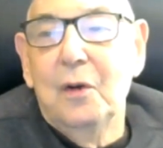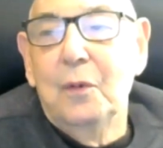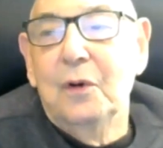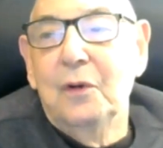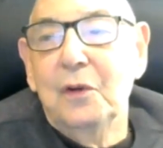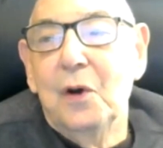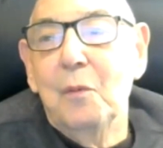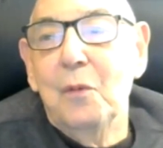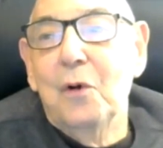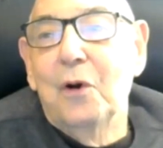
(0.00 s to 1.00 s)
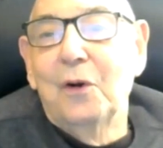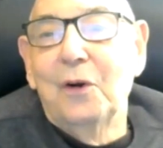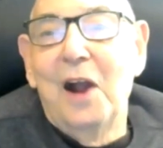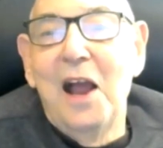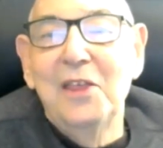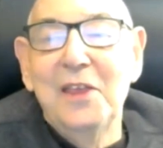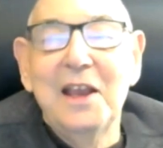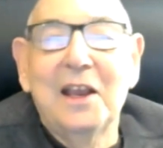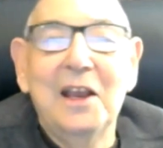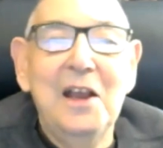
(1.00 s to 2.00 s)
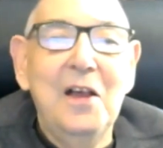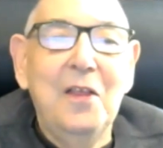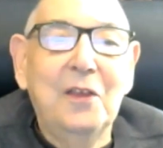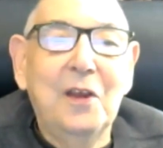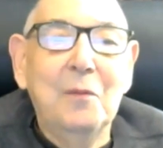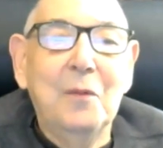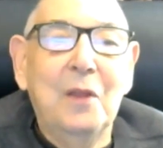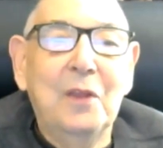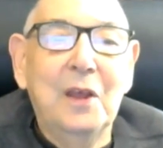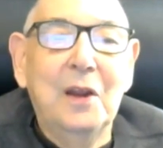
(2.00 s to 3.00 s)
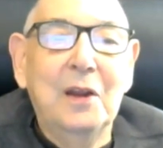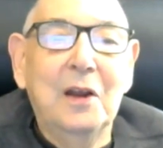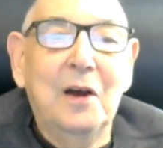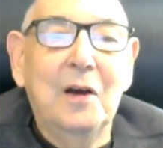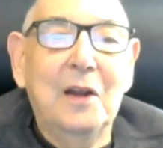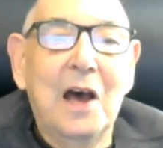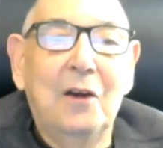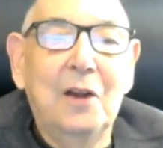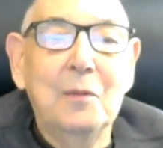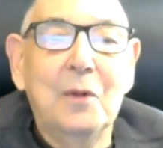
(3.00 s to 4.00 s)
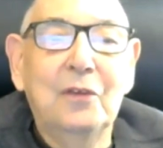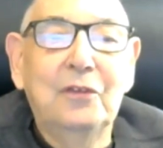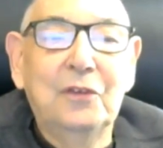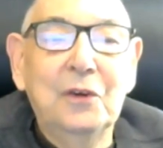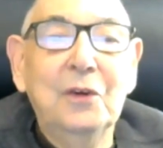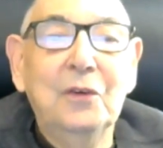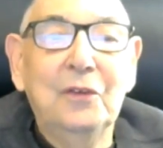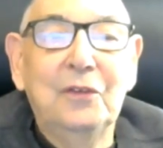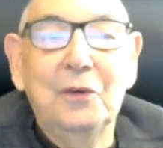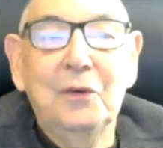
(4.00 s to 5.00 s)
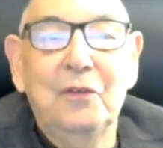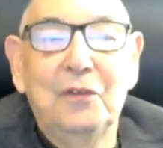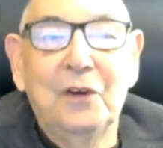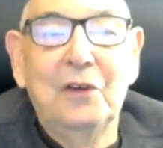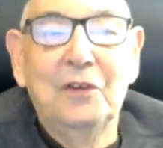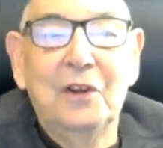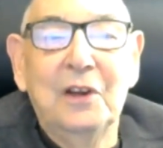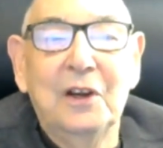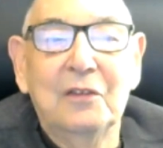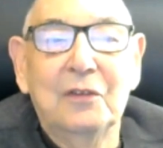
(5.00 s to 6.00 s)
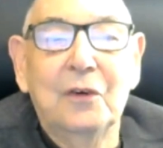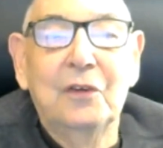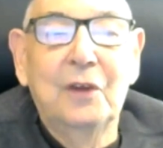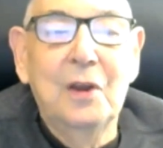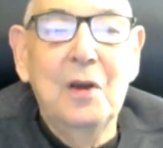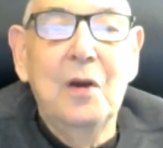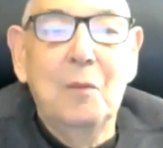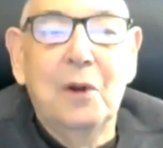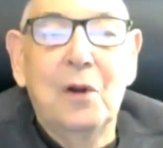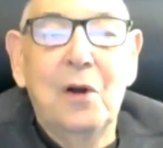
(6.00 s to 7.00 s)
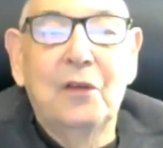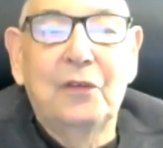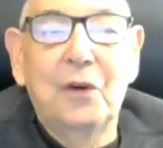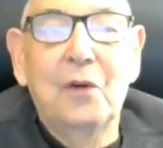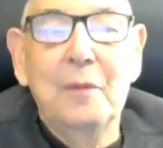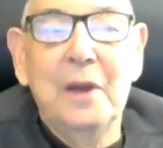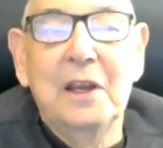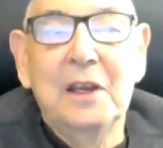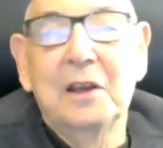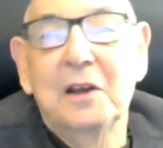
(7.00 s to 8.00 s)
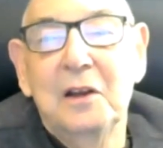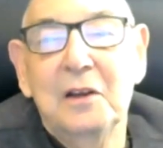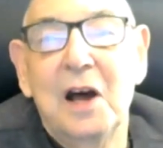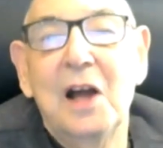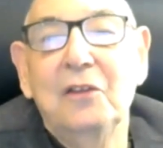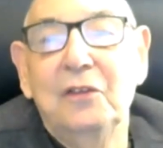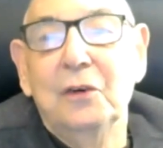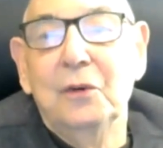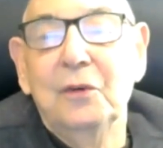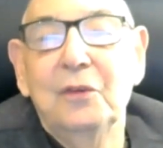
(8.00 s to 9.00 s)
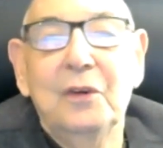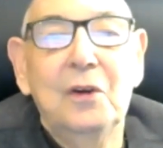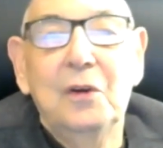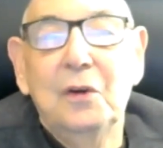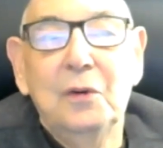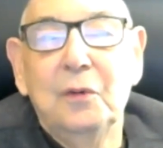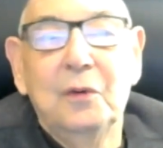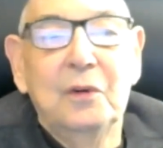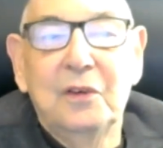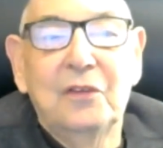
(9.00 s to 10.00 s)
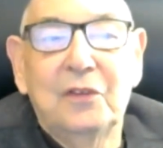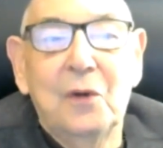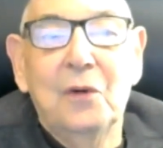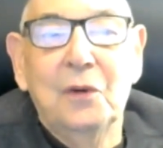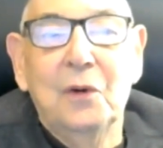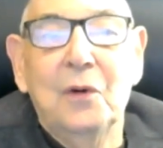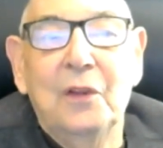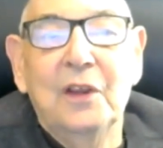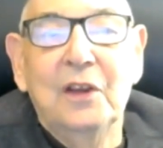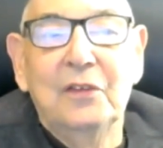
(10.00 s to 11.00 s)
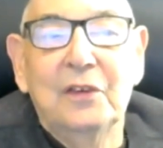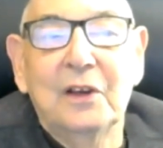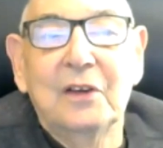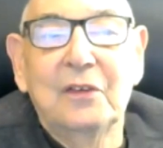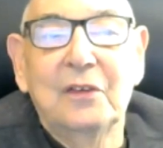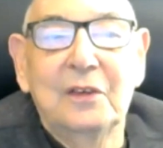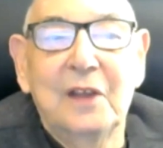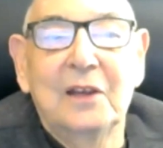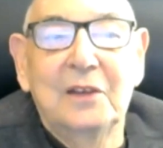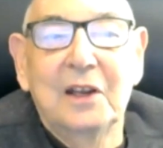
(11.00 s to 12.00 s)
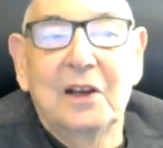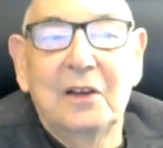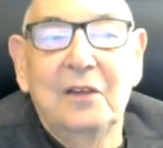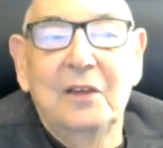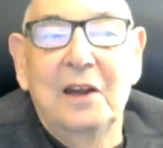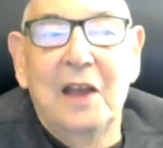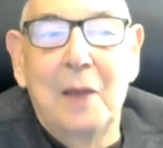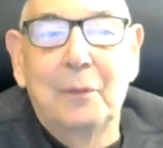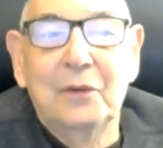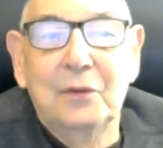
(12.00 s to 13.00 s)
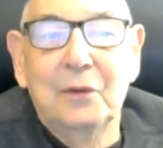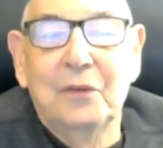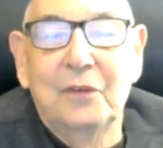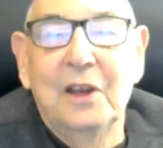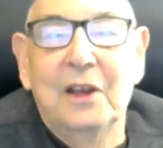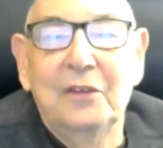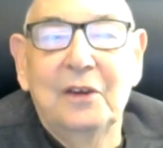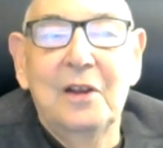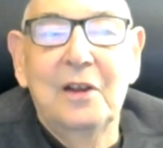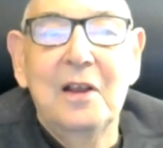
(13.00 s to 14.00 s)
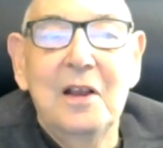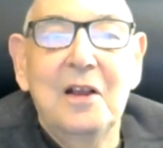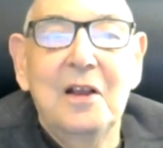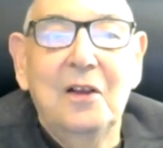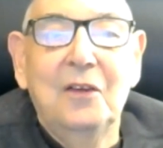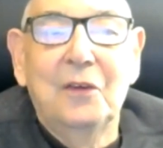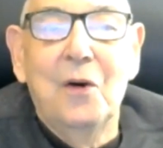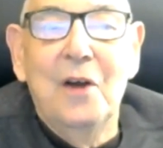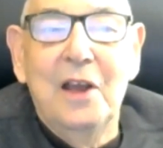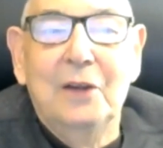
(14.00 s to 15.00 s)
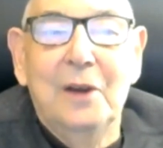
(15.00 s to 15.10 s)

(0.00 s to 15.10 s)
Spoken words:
will know more, I think, than not only most Jews who have served in the Air Force, but also many non-Jews who just don't know all these things that happen to exist. So, at any